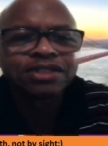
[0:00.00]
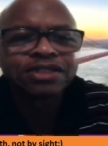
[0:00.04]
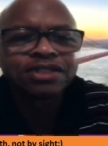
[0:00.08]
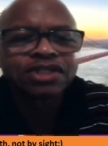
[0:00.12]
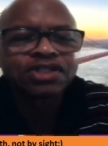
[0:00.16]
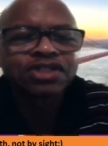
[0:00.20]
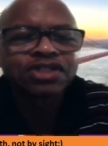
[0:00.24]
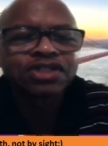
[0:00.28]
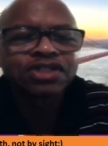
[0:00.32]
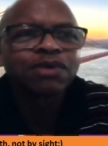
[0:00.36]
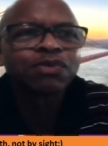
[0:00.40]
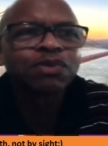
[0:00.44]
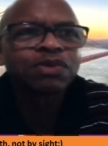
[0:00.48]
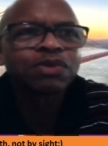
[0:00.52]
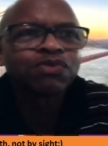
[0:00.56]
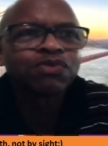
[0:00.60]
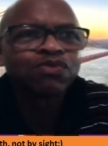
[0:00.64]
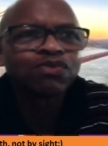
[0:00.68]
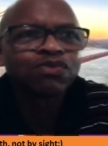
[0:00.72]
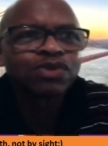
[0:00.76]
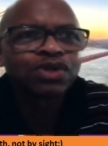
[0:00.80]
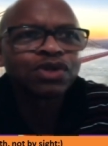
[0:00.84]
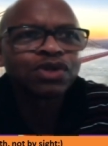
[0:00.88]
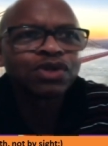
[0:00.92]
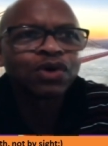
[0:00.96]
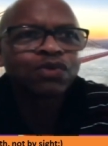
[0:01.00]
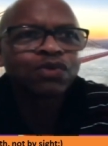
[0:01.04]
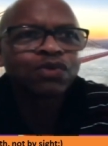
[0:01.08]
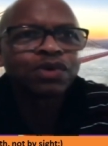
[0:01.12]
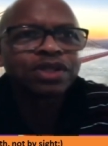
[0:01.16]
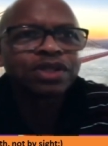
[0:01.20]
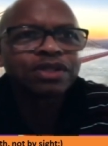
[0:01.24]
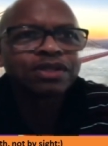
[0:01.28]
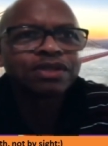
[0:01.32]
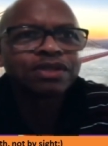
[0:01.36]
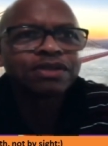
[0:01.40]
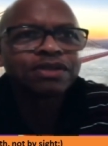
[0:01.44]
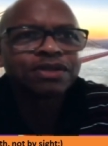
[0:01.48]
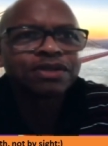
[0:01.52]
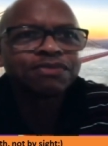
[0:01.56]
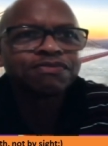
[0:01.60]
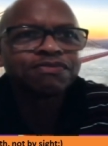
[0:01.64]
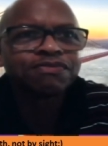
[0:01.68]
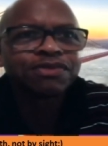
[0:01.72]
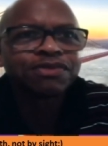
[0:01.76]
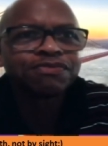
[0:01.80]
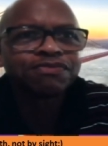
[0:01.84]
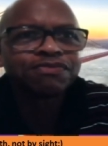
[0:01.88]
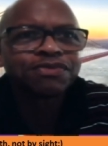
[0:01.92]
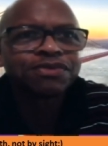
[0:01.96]
just like with you know when
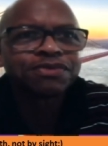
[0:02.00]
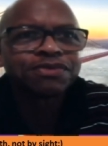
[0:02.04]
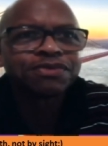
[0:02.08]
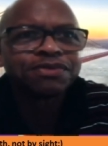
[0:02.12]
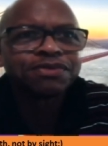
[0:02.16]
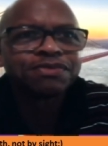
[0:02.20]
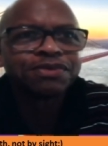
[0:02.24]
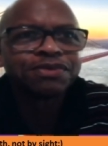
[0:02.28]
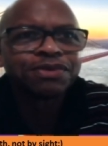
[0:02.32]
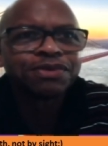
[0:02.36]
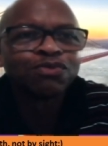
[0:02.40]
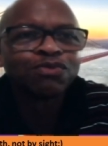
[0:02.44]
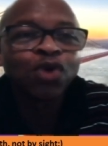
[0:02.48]
the